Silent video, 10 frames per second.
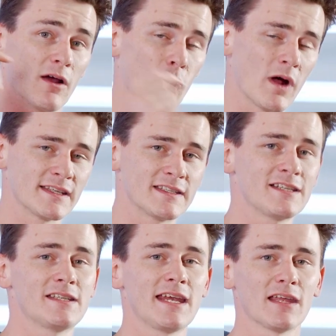a
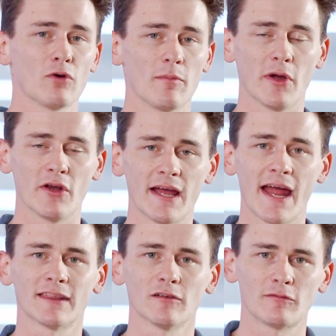160 kilowatt motor
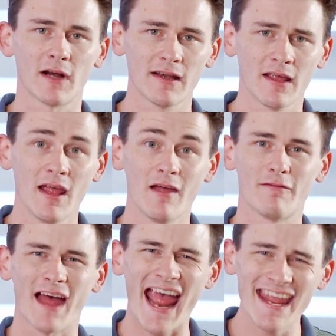at the front
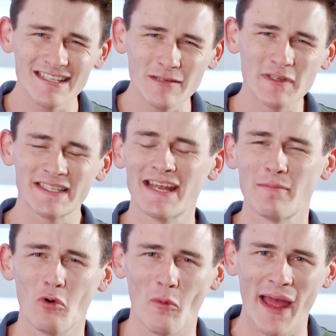for
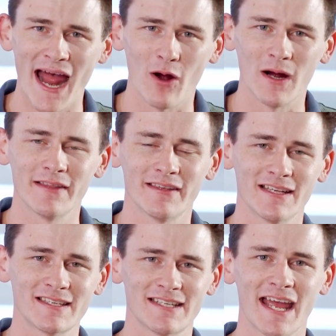80% more power than
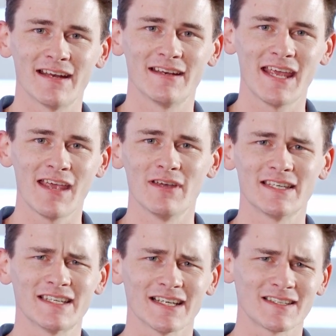a standard
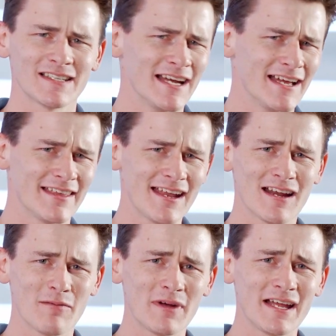EV6. That
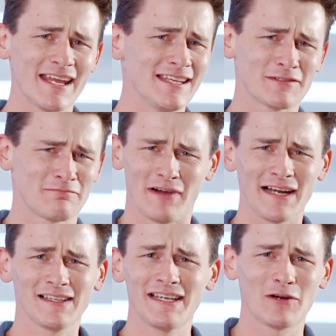number is
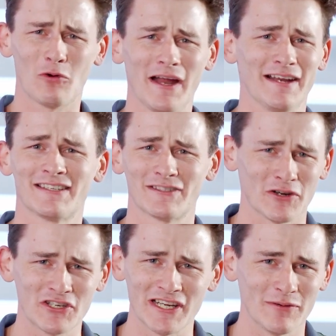frankly quite
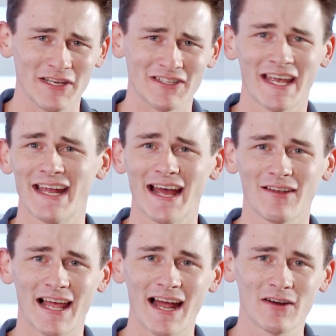astonishing when you say it
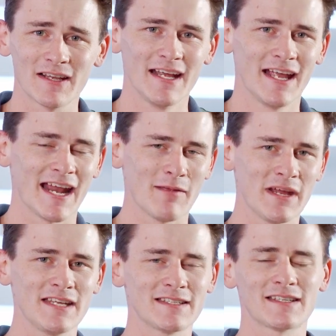out loud, and it
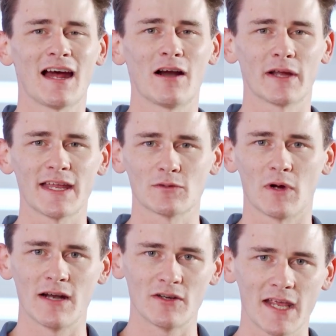means this car will get to
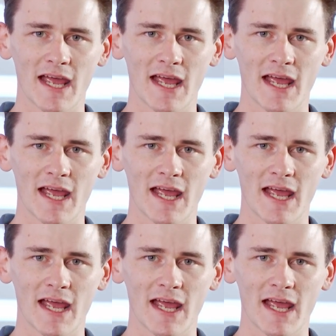100